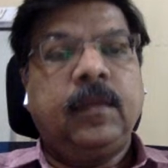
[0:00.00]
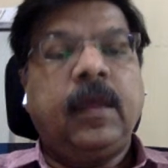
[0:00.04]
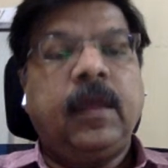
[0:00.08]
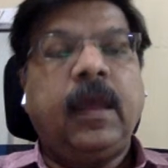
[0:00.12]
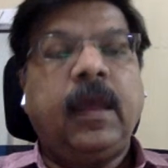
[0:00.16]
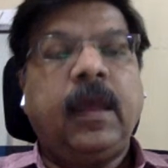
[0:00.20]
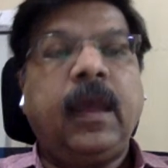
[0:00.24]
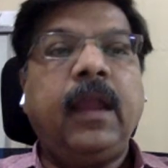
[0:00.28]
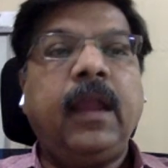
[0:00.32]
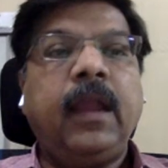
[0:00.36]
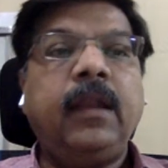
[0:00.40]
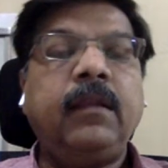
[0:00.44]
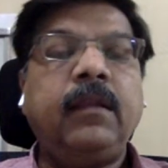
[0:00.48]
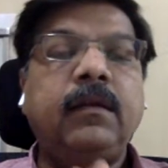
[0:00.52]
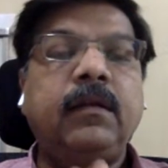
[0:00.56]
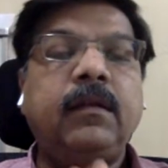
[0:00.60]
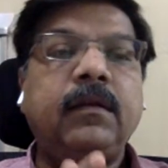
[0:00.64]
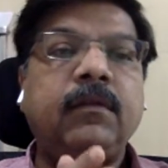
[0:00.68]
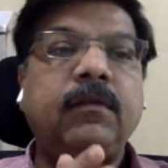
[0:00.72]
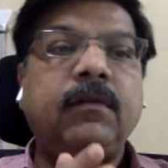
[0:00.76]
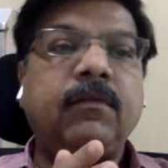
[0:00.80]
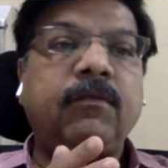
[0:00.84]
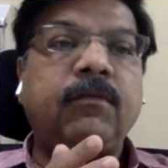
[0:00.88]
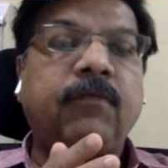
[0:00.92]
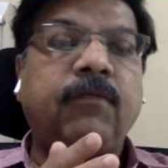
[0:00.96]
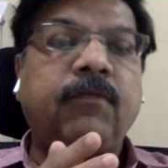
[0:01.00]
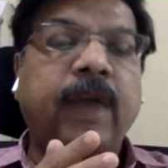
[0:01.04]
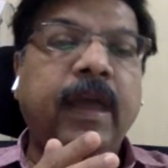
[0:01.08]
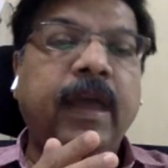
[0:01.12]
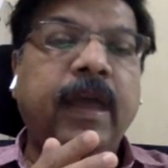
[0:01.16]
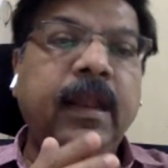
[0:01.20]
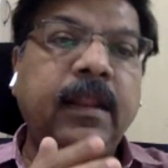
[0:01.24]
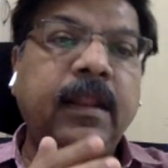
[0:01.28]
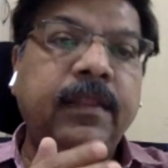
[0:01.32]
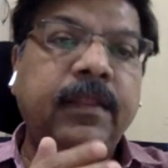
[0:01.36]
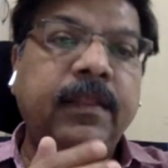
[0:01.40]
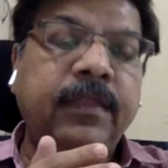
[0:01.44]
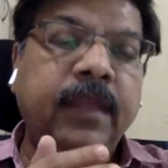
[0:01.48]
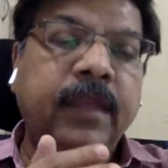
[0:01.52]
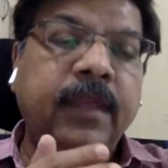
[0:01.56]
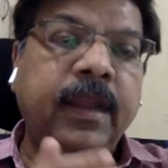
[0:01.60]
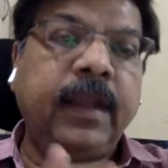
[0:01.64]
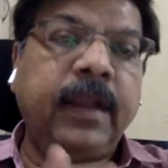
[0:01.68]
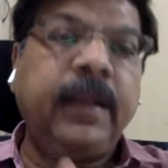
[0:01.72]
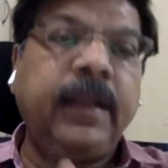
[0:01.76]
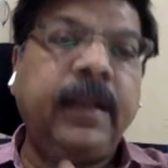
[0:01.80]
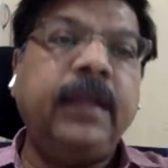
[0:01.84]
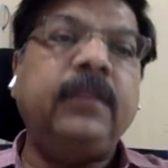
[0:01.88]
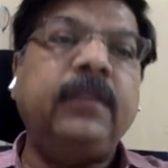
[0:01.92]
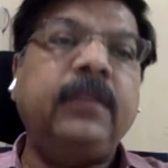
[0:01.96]
And while
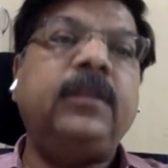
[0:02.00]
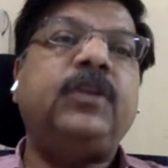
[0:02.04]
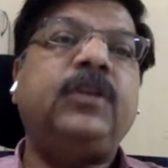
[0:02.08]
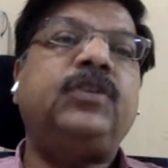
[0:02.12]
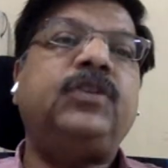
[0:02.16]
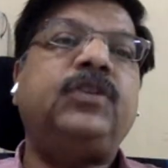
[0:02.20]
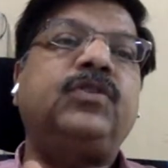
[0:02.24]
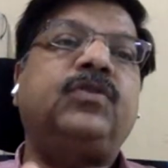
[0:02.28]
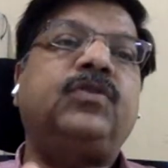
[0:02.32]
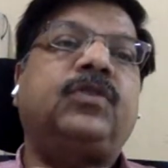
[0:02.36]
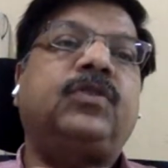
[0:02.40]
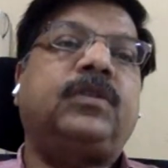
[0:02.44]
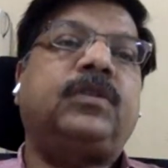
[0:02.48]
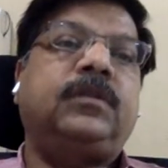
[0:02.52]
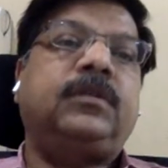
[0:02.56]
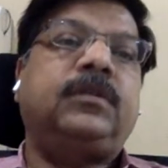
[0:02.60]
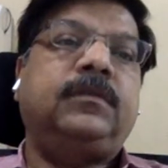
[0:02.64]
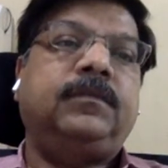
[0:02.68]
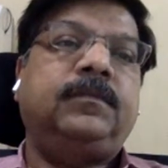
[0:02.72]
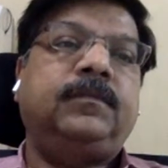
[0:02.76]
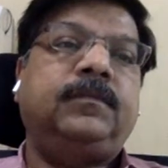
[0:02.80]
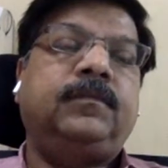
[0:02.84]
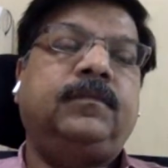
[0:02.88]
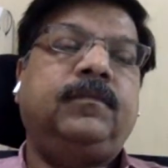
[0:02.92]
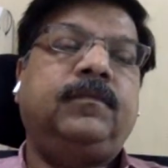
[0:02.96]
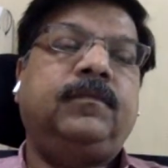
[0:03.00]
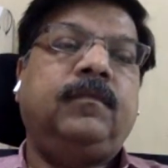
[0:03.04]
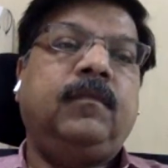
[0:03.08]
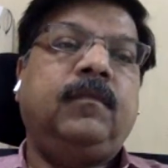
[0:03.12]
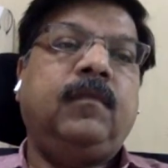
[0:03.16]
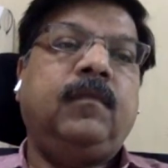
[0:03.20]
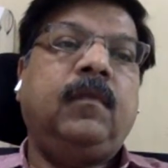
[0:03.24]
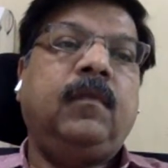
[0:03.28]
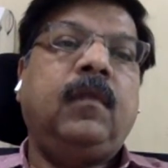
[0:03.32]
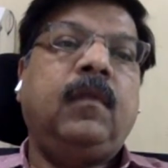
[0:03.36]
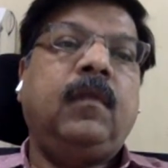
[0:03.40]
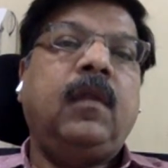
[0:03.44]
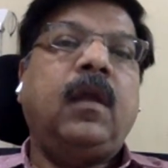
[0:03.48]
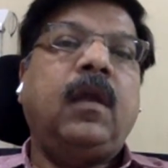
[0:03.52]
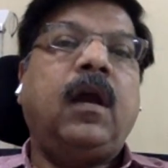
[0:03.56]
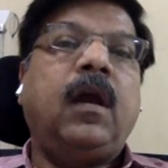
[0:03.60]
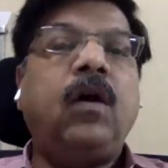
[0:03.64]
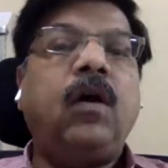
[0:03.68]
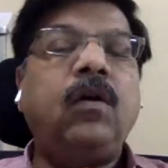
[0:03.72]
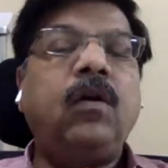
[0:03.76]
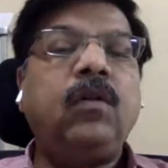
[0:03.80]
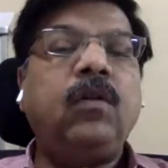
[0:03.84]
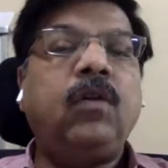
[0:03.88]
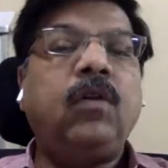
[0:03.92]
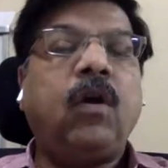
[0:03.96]
narrating the truth,
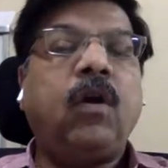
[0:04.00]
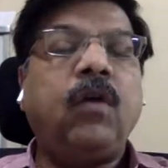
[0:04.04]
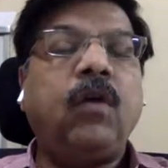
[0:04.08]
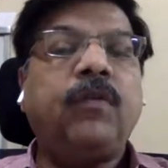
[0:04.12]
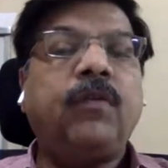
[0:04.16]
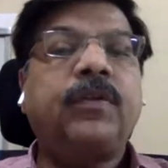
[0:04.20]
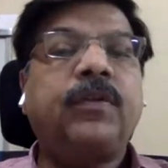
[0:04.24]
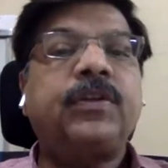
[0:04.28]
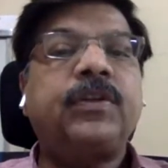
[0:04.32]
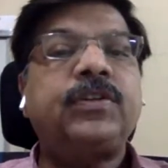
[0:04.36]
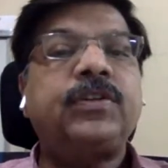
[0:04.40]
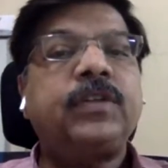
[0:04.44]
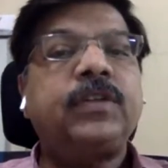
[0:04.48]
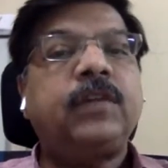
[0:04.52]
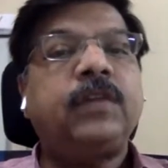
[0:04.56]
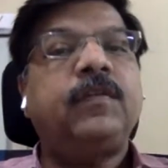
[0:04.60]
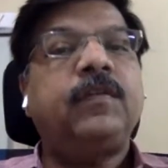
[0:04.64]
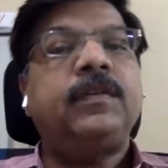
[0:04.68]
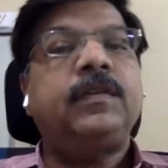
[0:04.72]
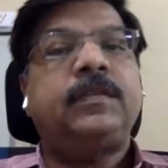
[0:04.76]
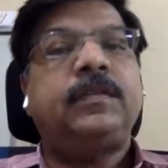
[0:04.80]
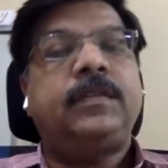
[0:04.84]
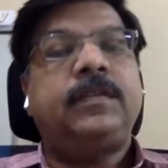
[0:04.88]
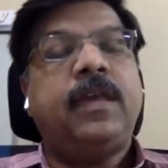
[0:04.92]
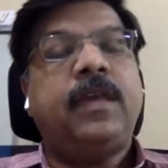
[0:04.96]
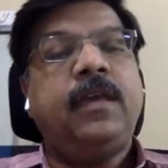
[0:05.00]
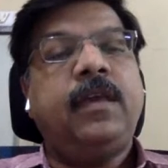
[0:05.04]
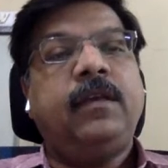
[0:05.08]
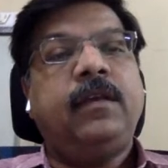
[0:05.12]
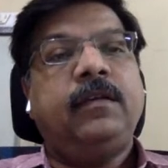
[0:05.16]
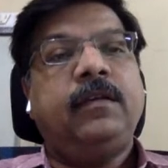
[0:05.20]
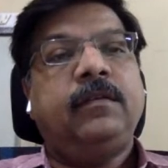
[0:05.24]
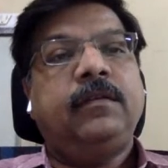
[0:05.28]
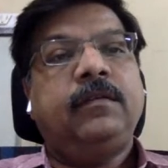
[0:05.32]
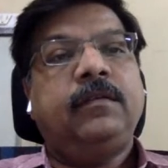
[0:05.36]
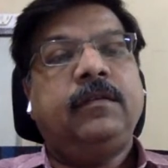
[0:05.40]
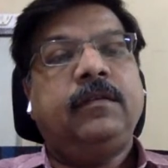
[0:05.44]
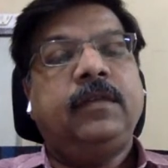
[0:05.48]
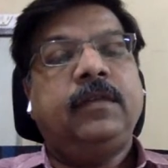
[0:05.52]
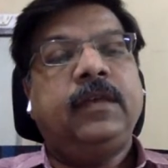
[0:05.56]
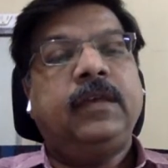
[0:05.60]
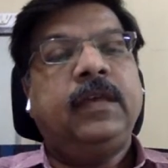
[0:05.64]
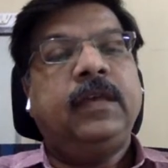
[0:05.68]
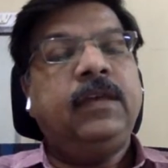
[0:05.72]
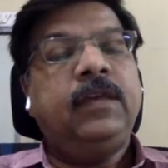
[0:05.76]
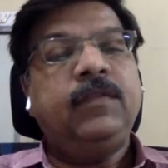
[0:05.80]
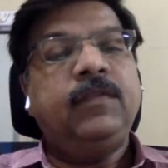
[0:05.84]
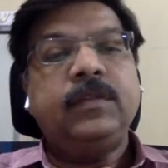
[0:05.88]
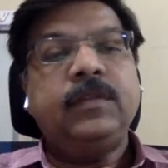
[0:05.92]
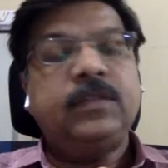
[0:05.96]
how Lord Krishna was saying,
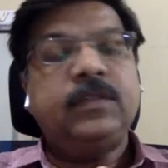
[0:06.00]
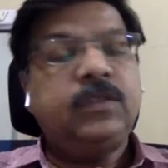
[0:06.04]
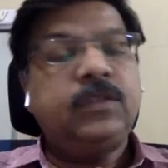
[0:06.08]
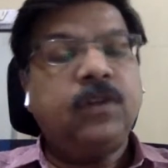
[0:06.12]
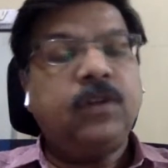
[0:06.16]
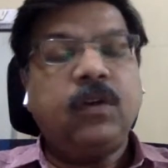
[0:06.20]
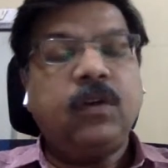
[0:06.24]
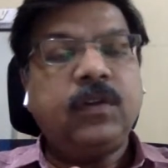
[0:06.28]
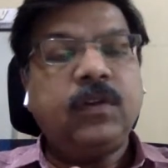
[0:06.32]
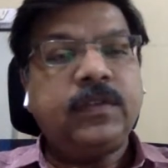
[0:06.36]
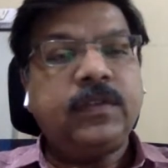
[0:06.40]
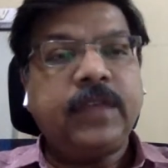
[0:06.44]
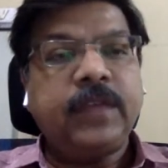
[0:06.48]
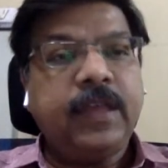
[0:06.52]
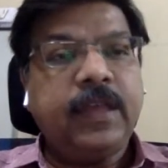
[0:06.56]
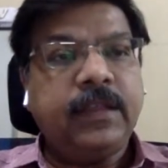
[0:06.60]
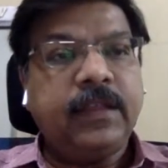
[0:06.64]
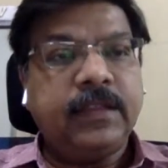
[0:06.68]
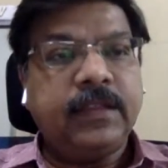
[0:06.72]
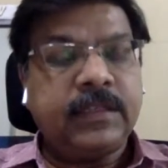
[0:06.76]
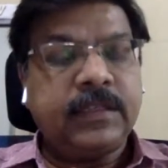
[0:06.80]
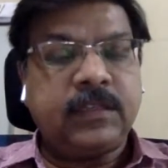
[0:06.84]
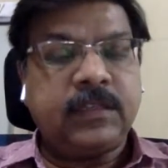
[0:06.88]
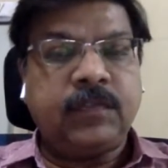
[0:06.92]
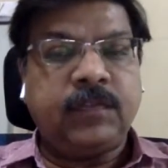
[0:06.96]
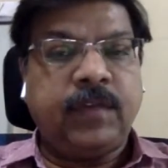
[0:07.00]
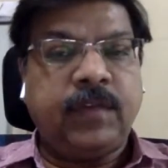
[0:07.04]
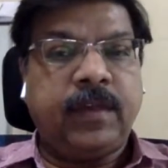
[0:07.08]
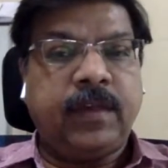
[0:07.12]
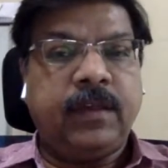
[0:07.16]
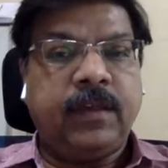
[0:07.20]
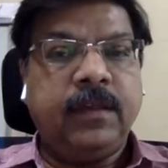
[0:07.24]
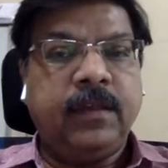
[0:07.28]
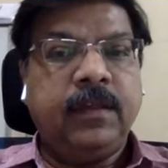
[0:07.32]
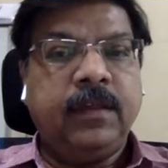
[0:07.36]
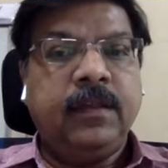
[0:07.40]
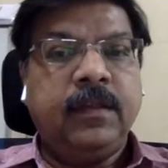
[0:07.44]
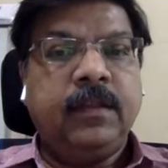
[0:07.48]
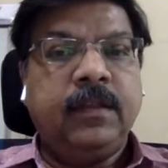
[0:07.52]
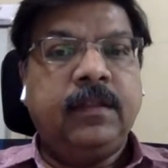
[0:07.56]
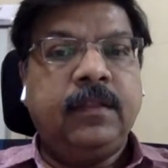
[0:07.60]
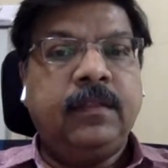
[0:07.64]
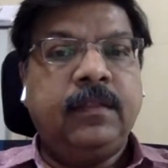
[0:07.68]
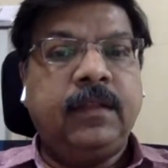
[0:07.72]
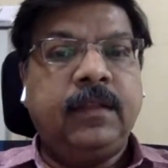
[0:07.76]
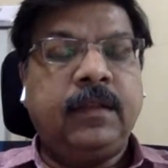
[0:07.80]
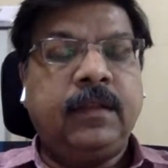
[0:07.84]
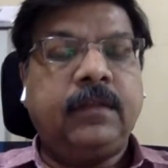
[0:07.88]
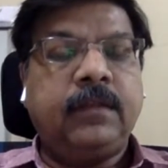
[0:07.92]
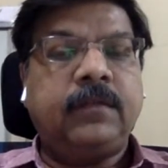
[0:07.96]
he was not saying this way
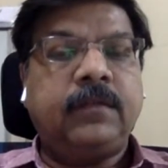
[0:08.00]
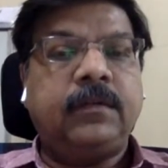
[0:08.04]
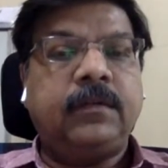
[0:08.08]
that